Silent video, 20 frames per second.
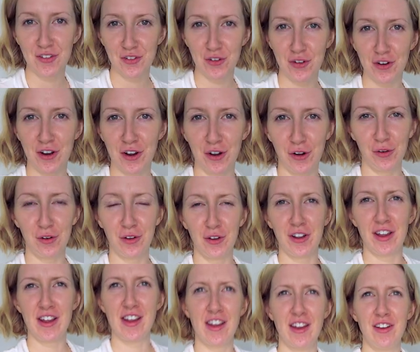the studio,
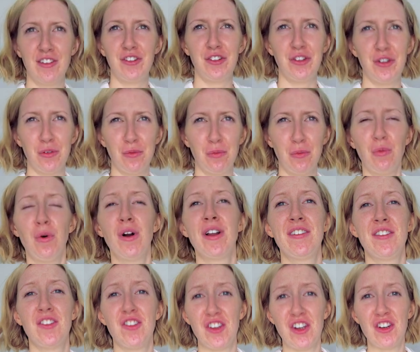looking into what
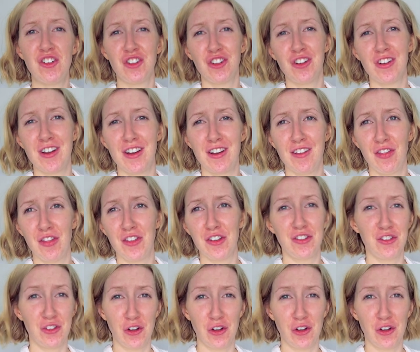is essentially the